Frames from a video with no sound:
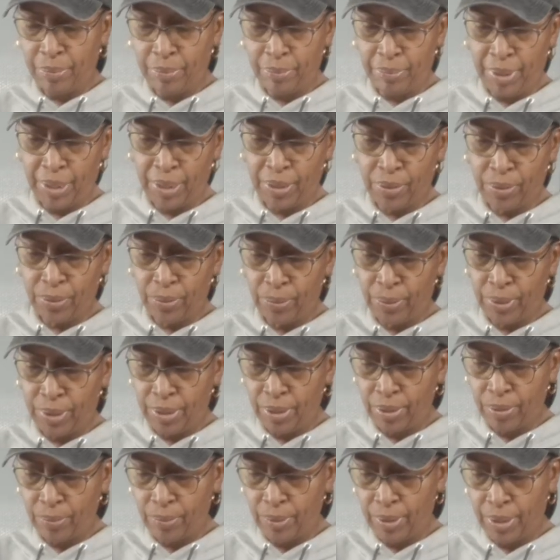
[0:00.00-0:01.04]
Make sure
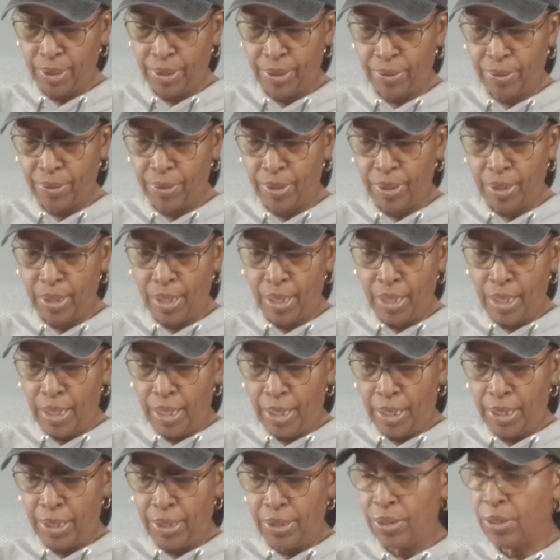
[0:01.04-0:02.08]
this one here
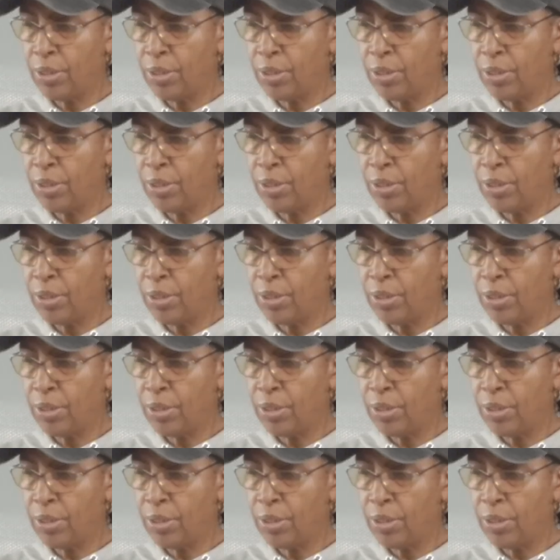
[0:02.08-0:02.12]
is